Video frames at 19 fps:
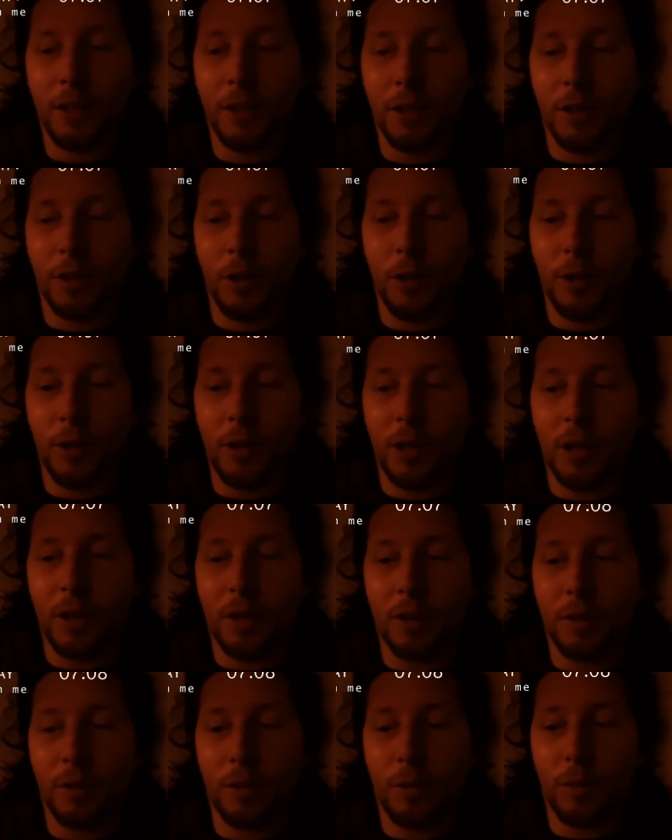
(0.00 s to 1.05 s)
Knowing that,
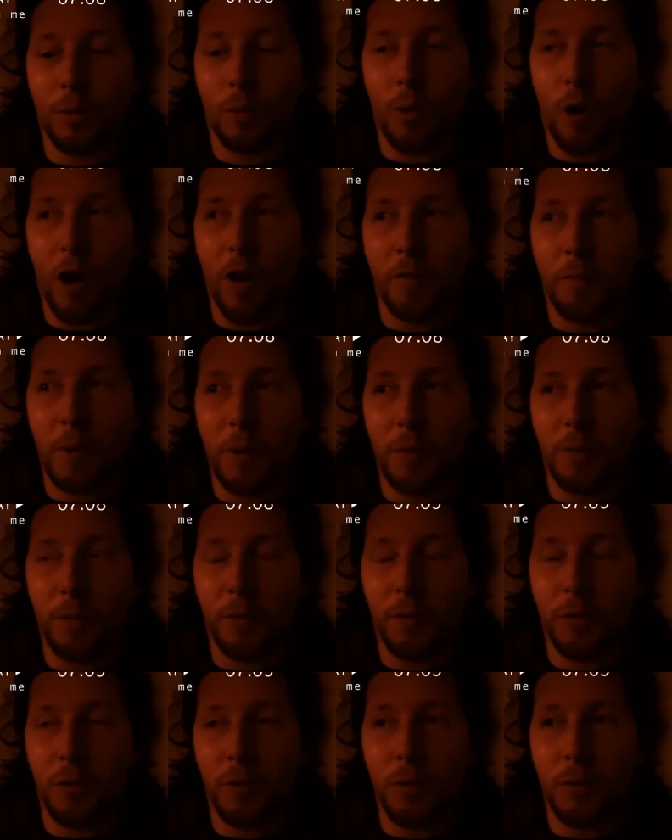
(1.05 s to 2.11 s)
well, I've been
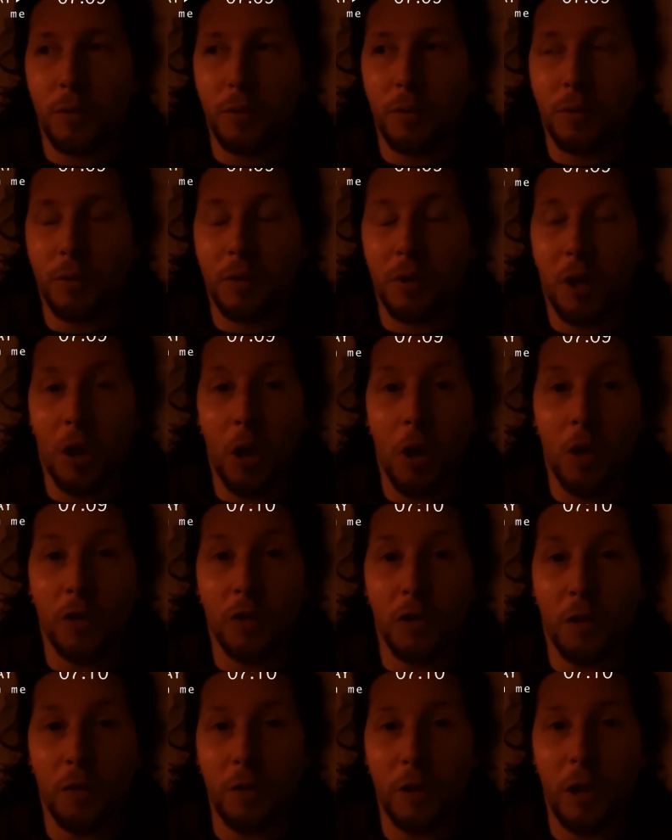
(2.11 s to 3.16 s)
through a lot of
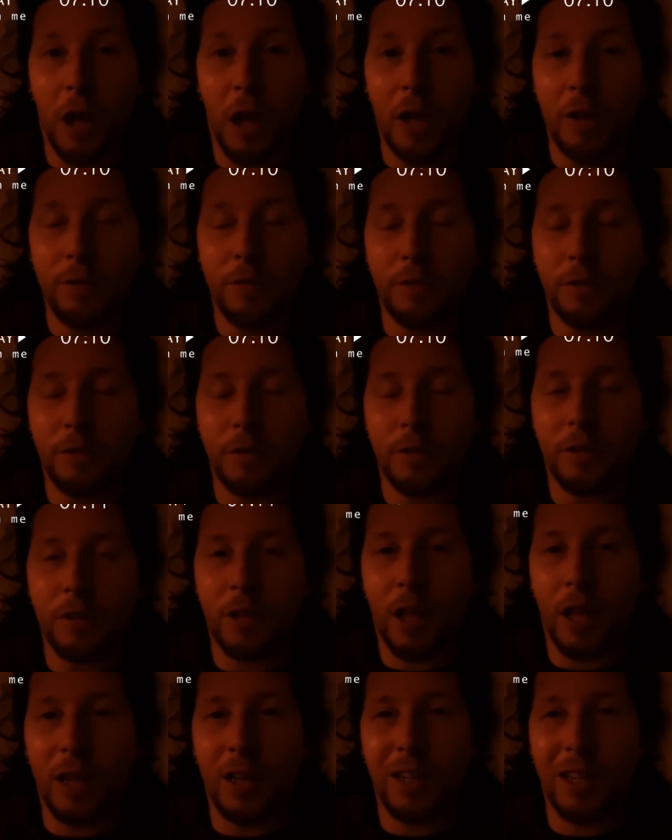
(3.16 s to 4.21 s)
stuff in life that
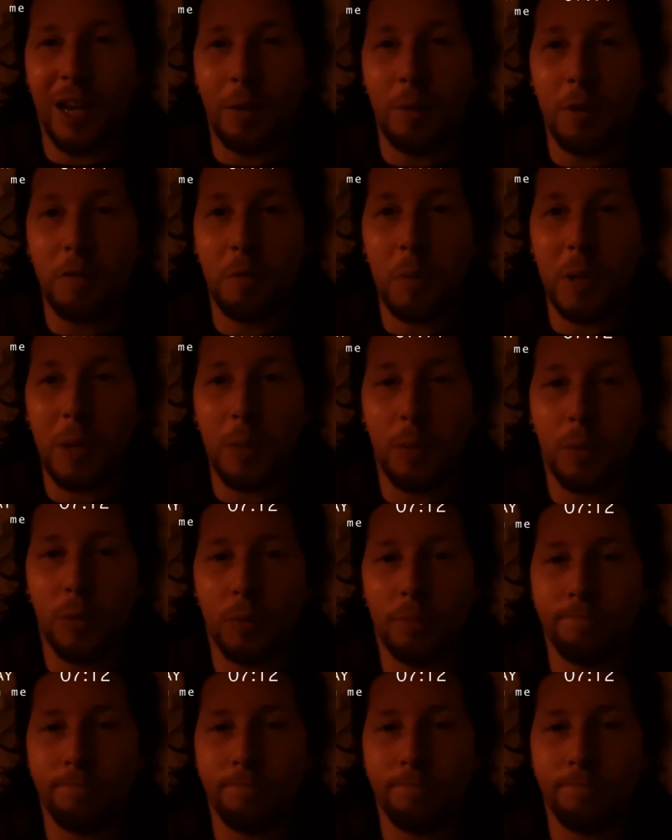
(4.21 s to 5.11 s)
I can help other people.